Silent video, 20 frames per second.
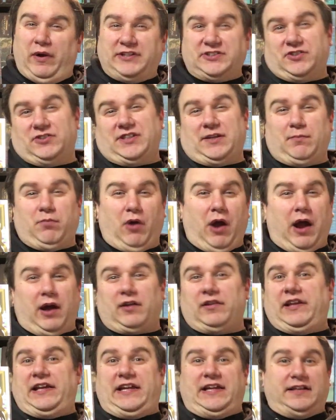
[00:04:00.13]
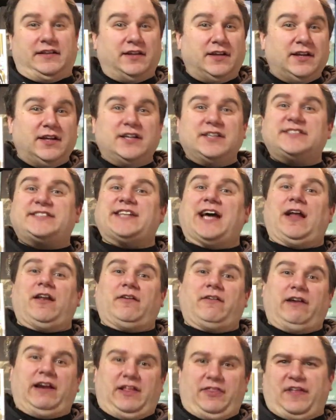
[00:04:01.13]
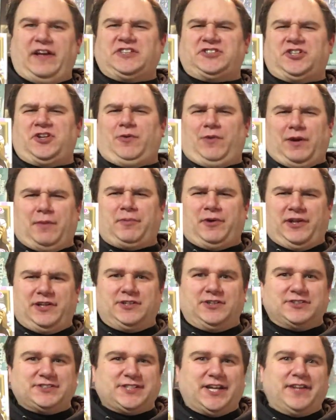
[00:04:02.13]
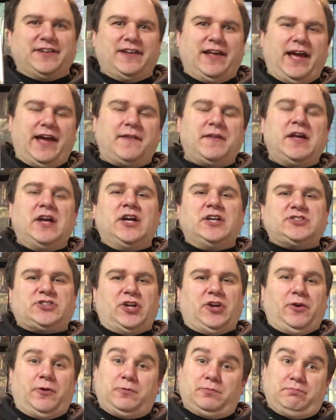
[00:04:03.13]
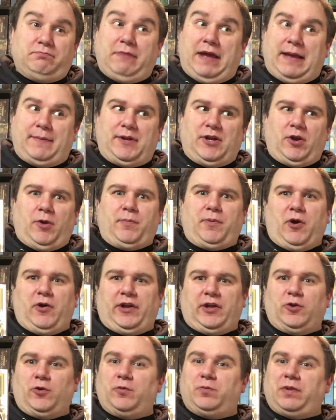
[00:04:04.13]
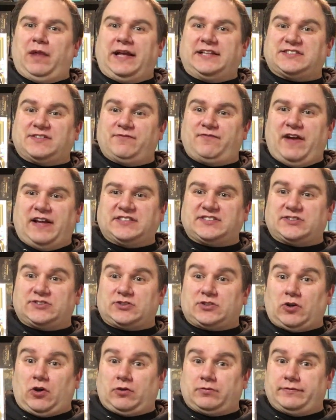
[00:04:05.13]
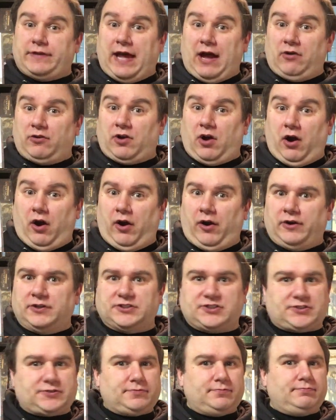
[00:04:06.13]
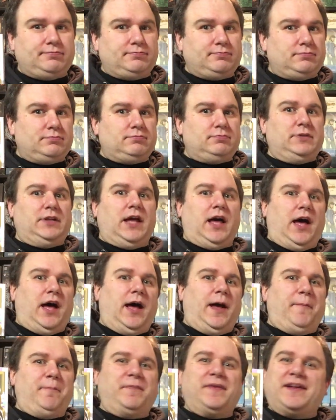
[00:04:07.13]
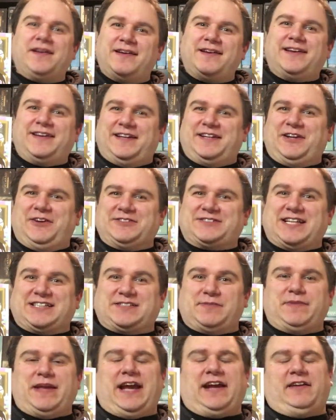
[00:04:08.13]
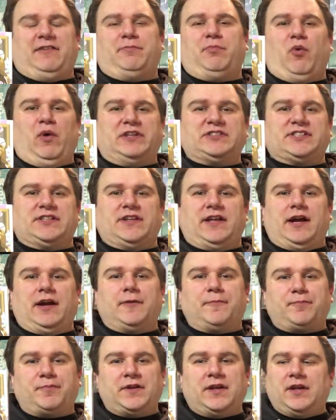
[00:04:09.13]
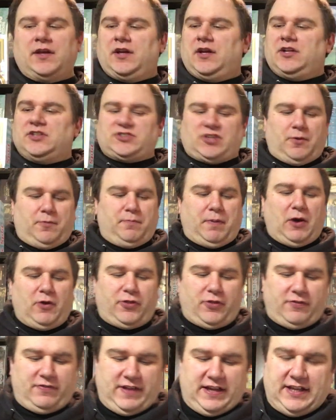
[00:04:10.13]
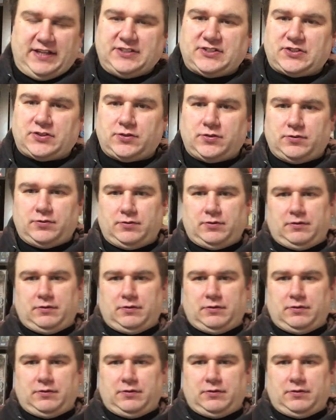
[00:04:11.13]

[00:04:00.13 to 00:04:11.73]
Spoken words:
points, so it's like broccoli and celery and things you don't want to put in your sundae. So maybe your opponent who played some face down cards, has got some negative points in there. So both of these,